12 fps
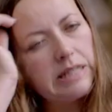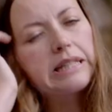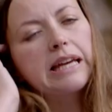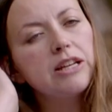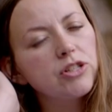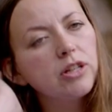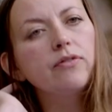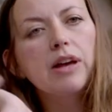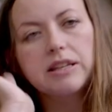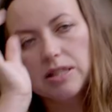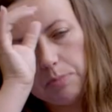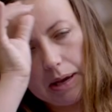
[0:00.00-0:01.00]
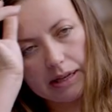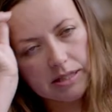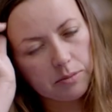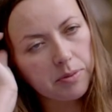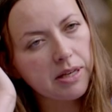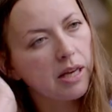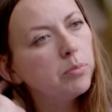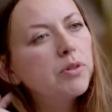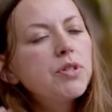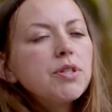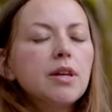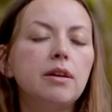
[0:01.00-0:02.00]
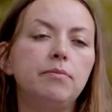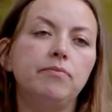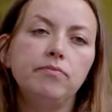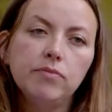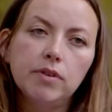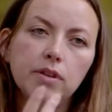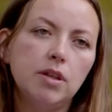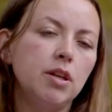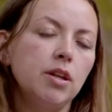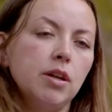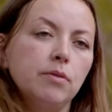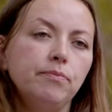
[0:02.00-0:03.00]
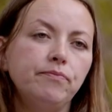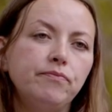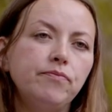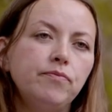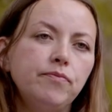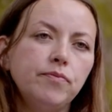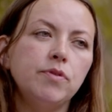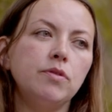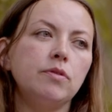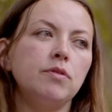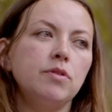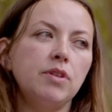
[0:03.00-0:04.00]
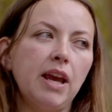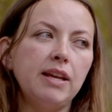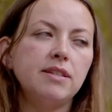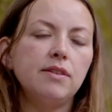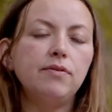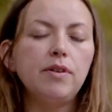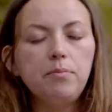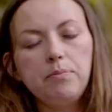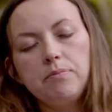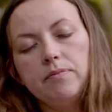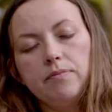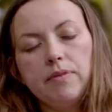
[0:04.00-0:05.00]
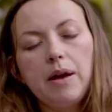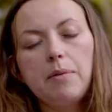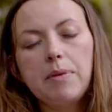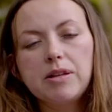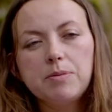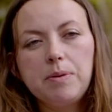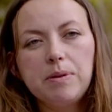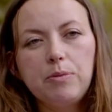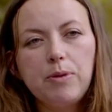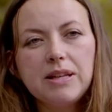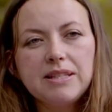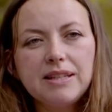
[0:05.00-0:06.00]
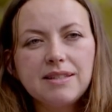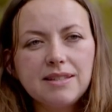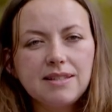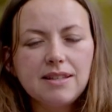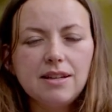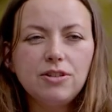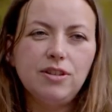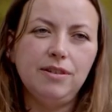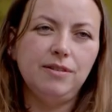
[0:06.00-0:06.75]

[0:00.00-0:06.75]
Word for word: need a kitchen of that spec to be able to, you know, cater for that amount of people in weddings and such.